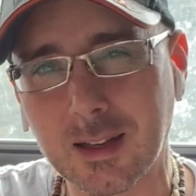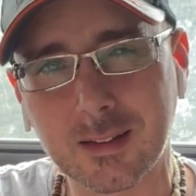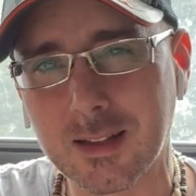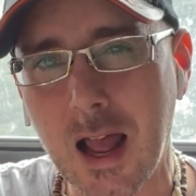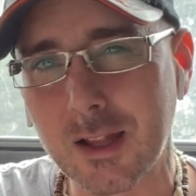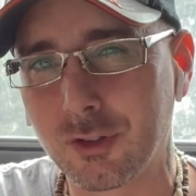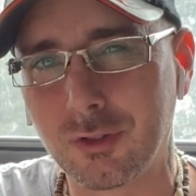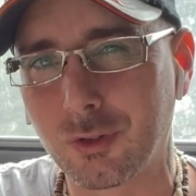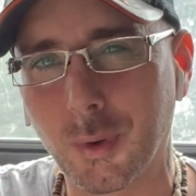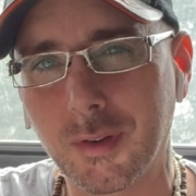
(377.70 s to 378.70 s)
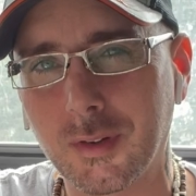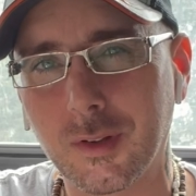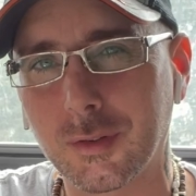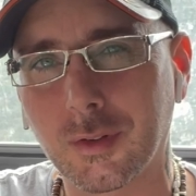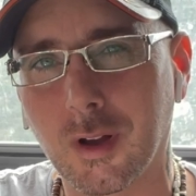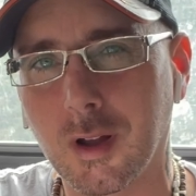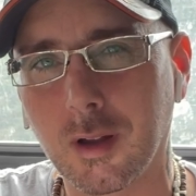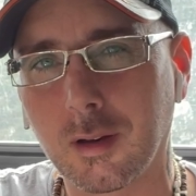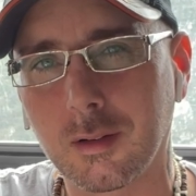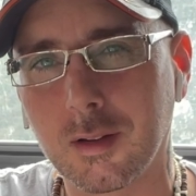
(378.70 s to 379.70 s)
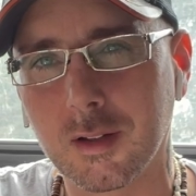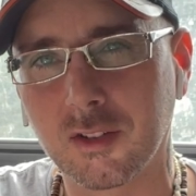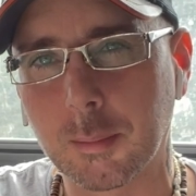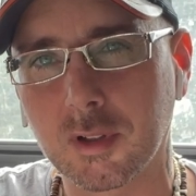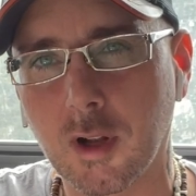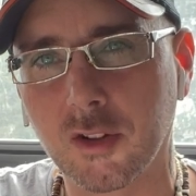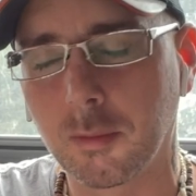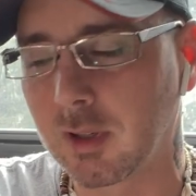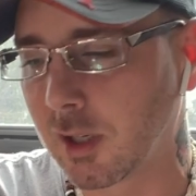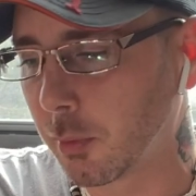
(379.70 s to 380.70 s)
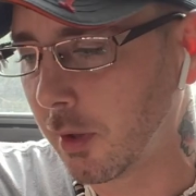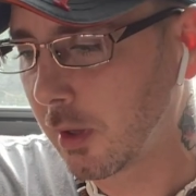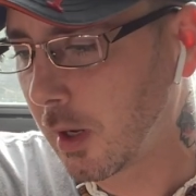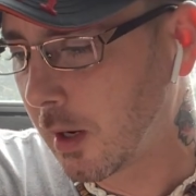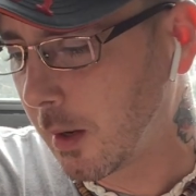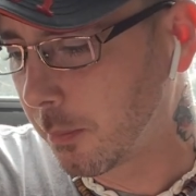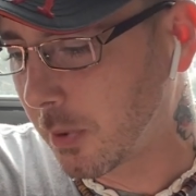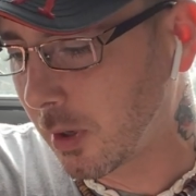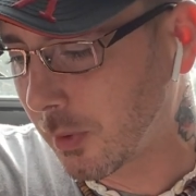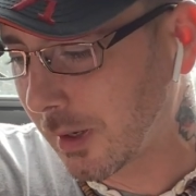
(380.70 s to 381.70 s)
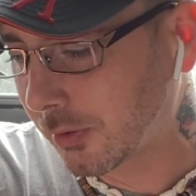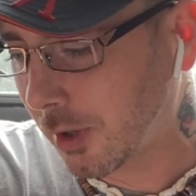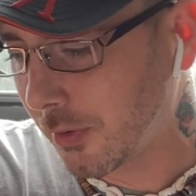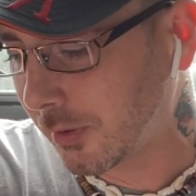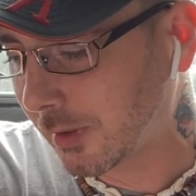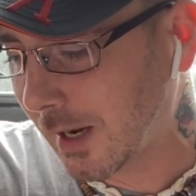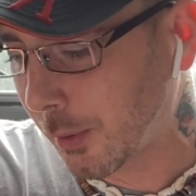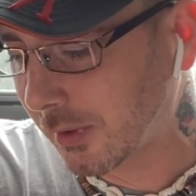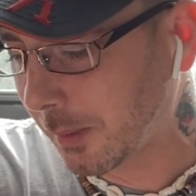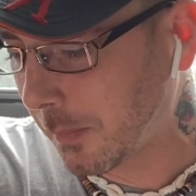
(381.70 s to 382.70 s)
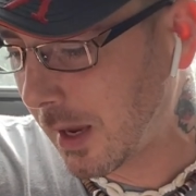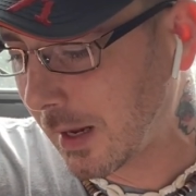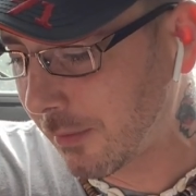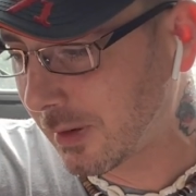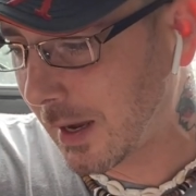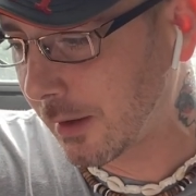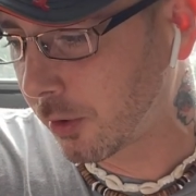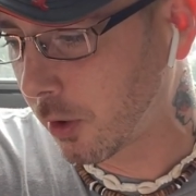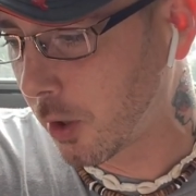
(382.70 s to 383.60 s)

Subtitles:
a solid choices on the Decepticons to begin with. But when I saw this guy, I was like, man, I've got to go